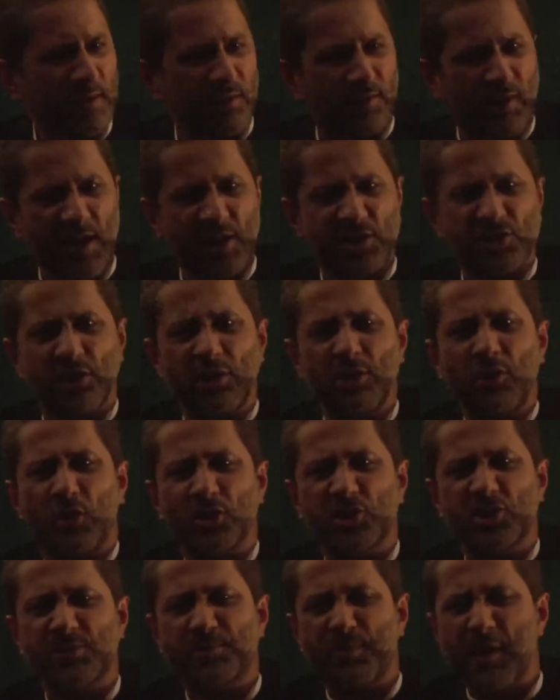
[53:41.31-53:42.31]
They shall
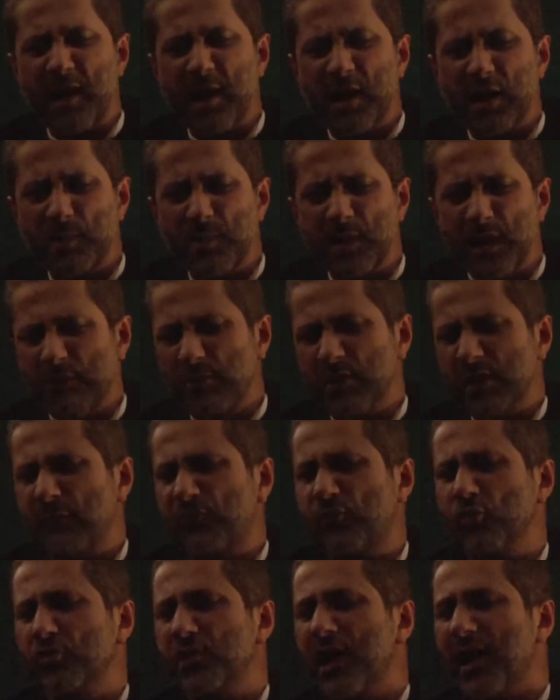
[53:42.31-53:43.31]
not spare me even
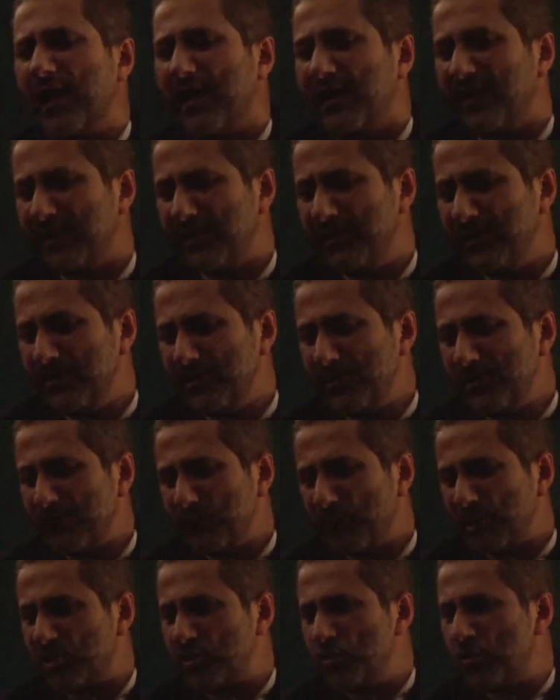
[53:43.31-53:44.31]
if you die,
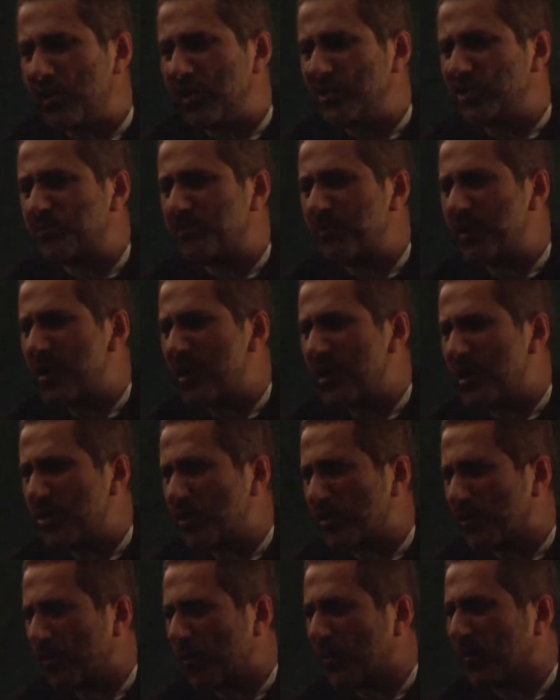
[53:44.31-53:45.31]
but you can spare
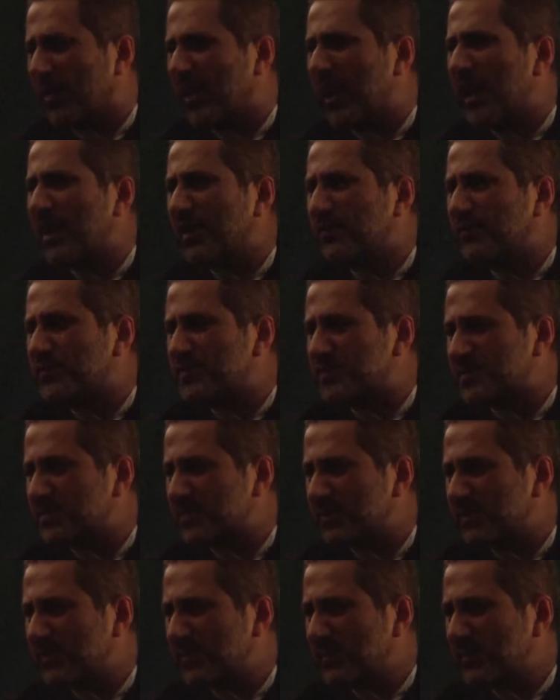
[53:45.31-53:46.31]
your own lives.